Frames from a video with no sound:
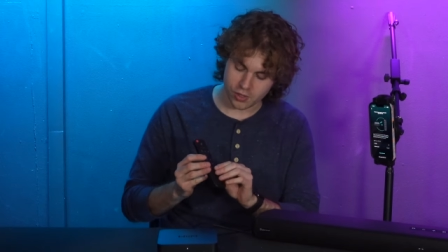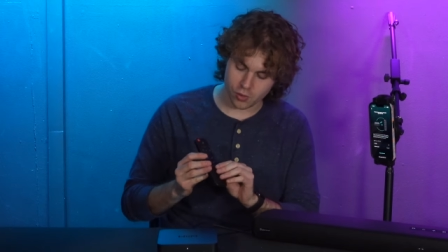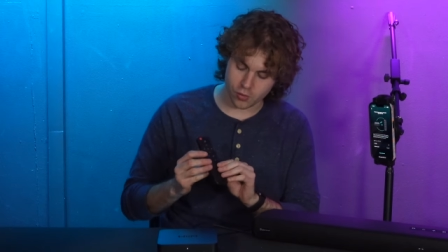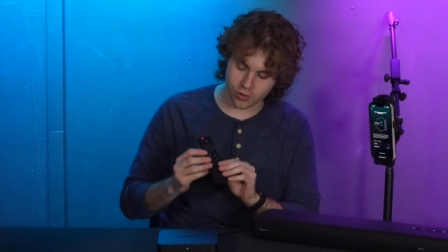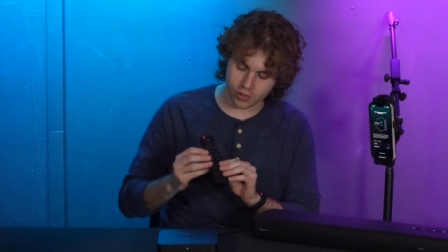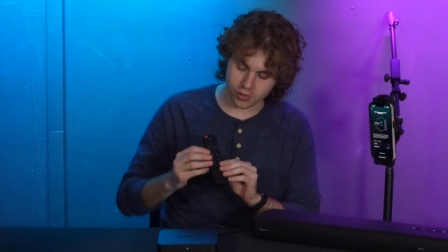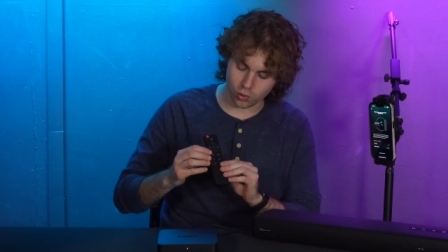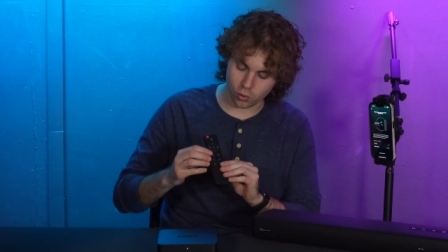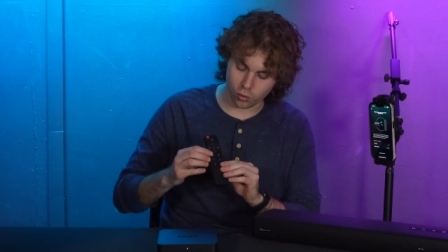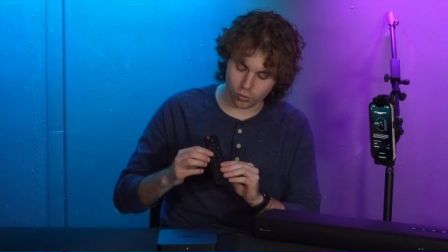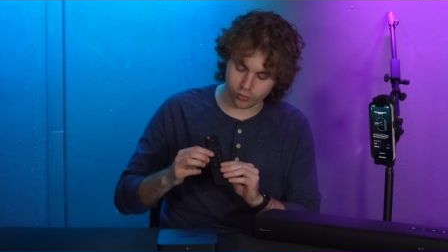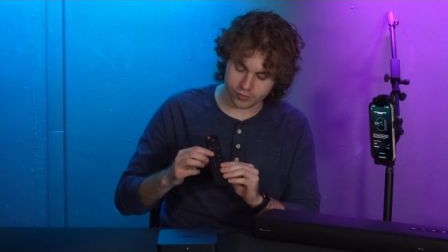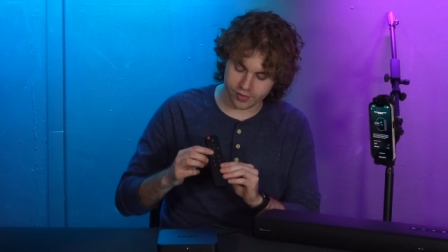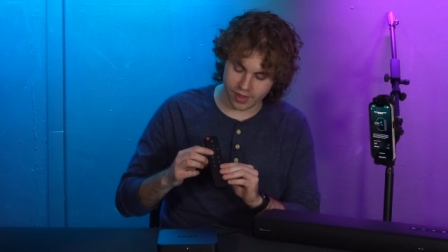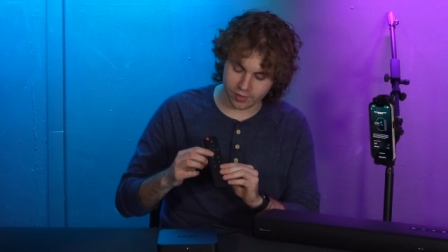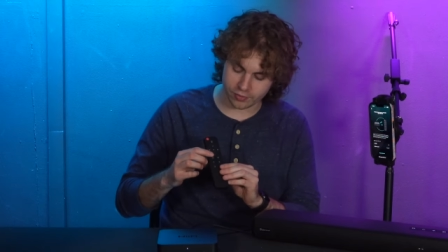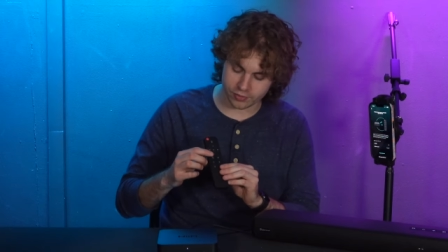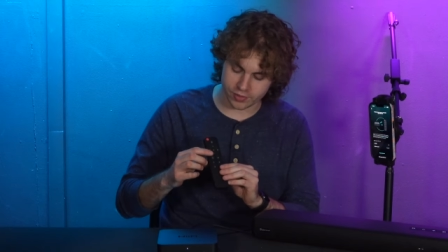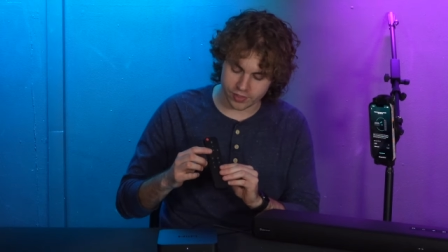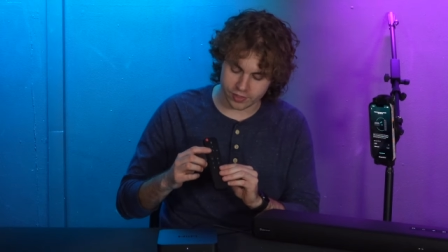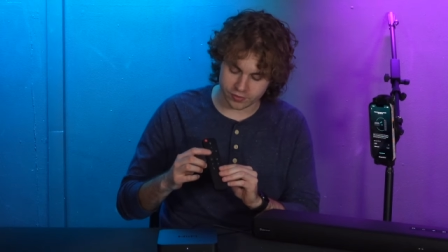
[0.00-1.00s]
you can hold
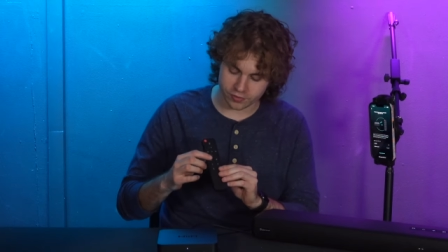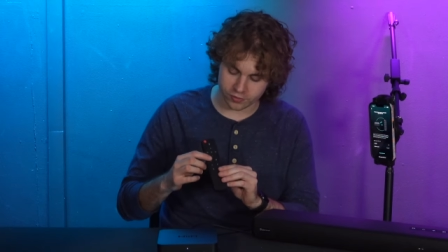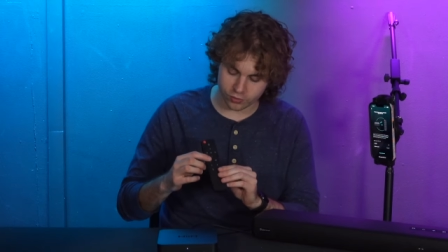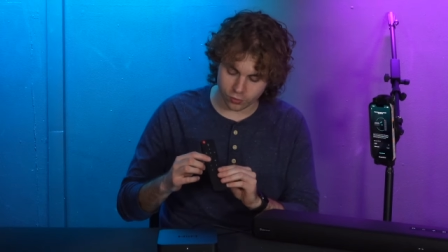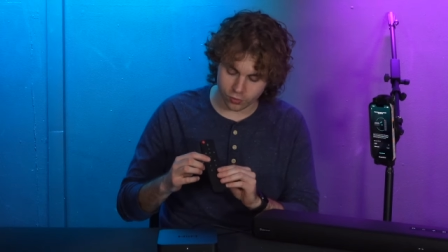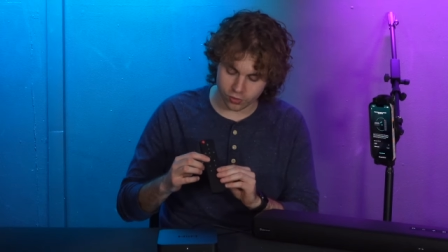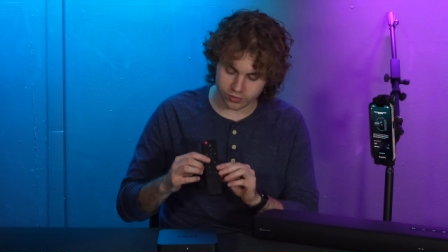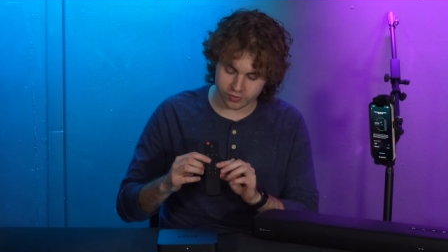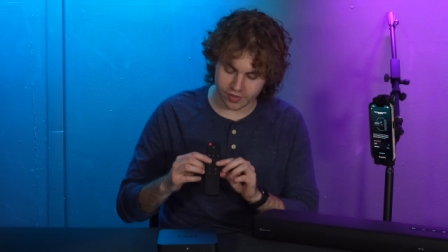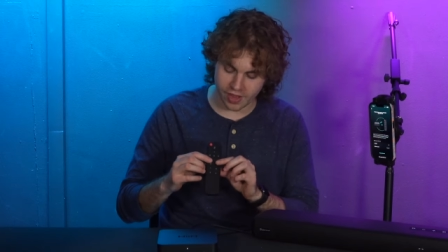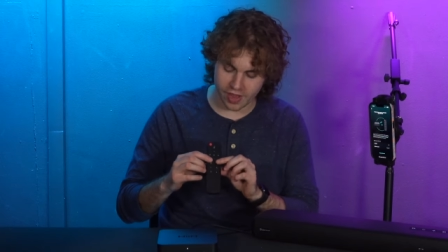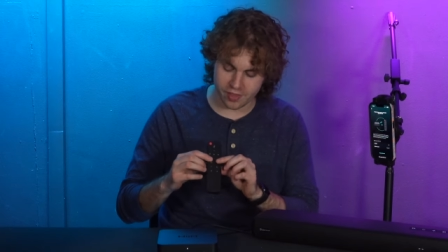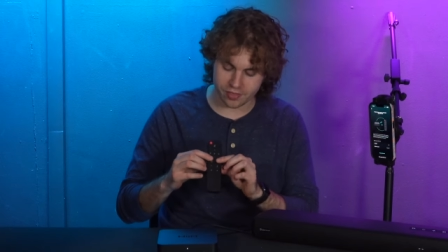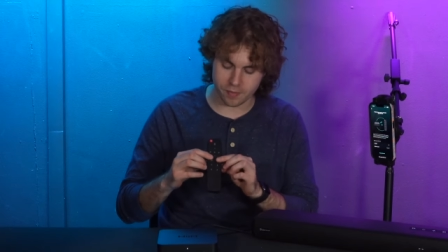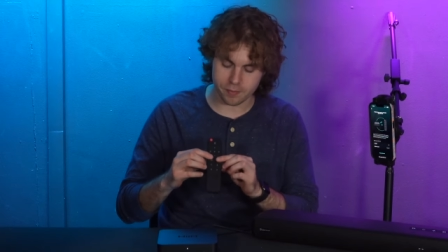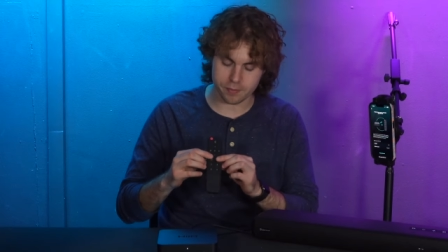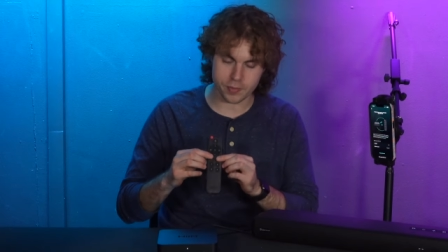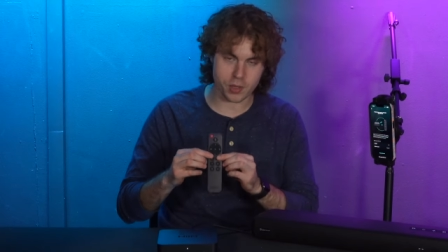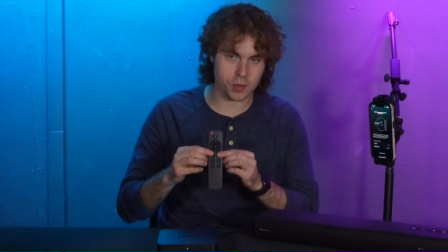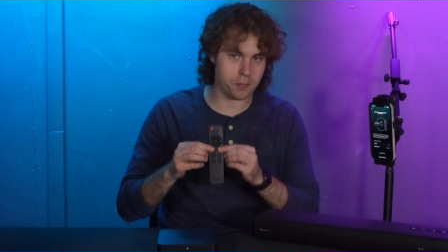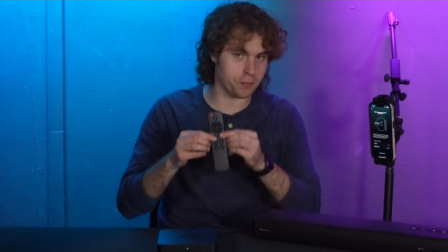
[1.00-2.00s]
down the source and
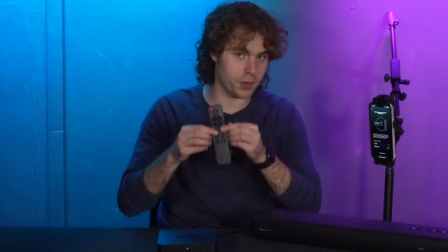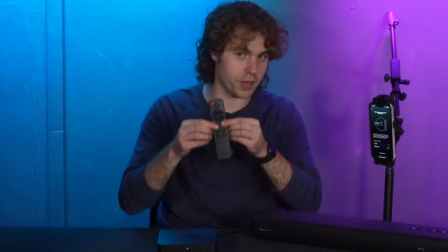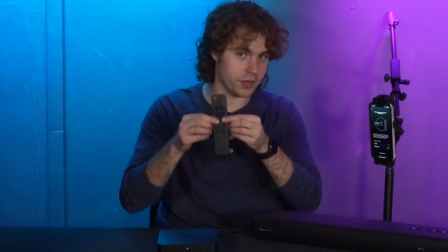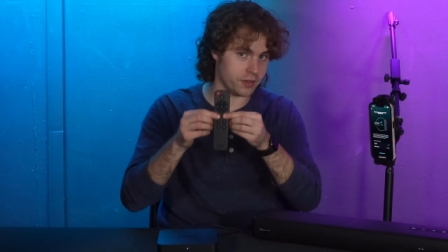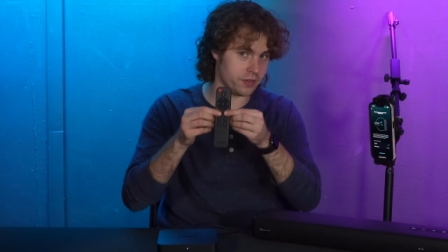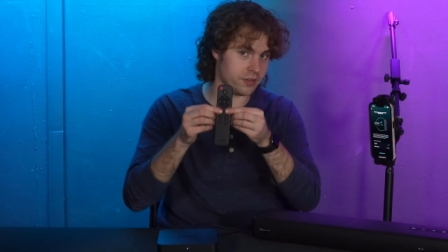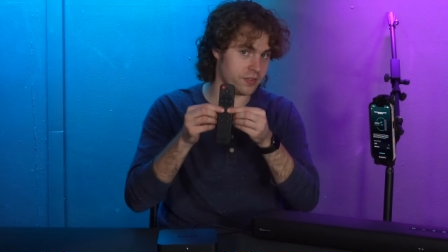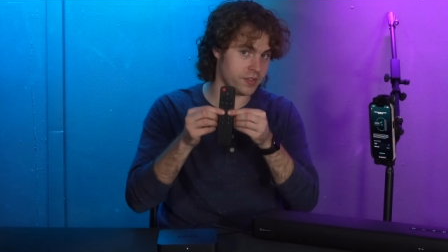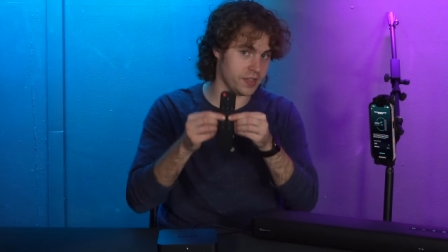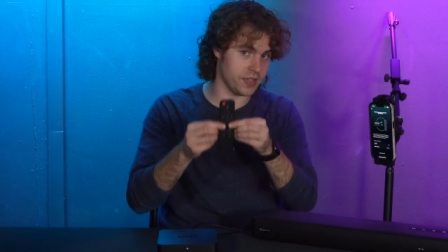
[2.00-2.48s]
the mute button